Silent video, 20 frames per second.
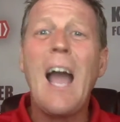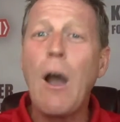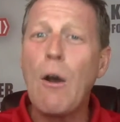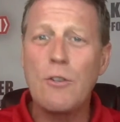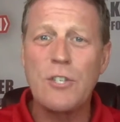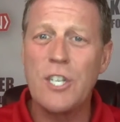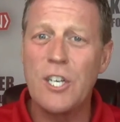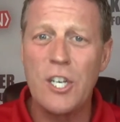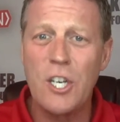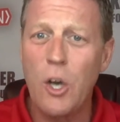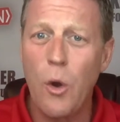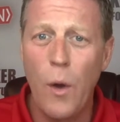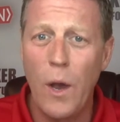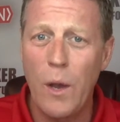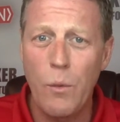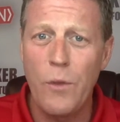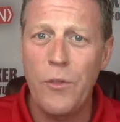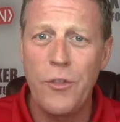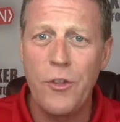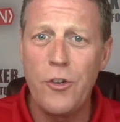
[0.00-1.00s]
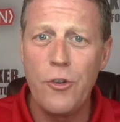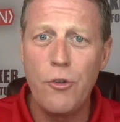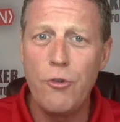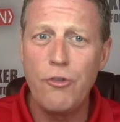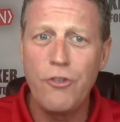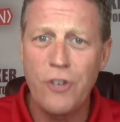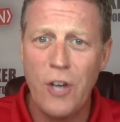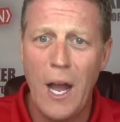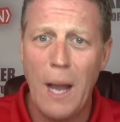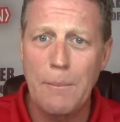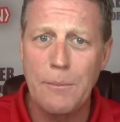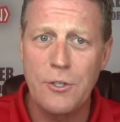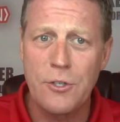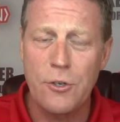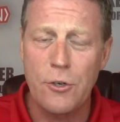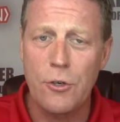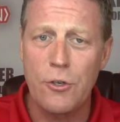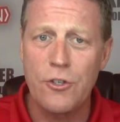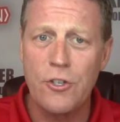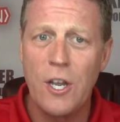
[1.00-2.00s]
How's it going with the new job
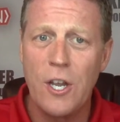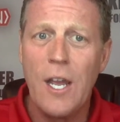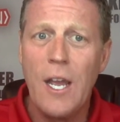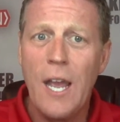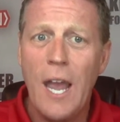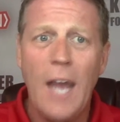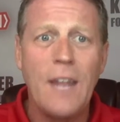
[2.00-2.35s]
search?